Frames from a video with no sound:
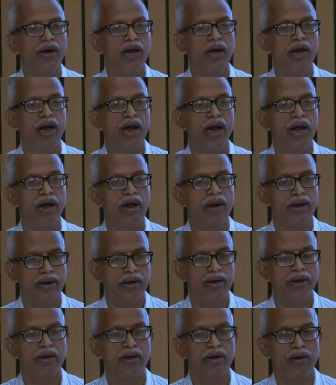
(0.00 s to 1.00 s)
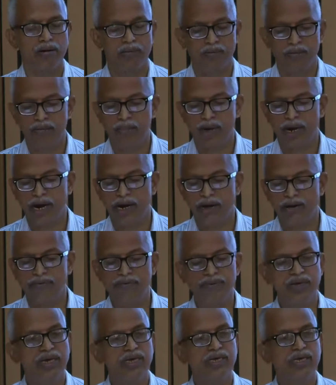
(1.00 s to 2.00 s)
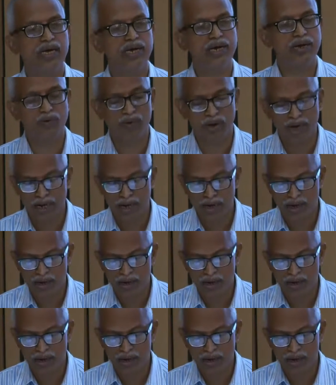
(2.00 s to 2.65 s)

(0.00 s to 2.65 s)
and uh, kind of things, and you can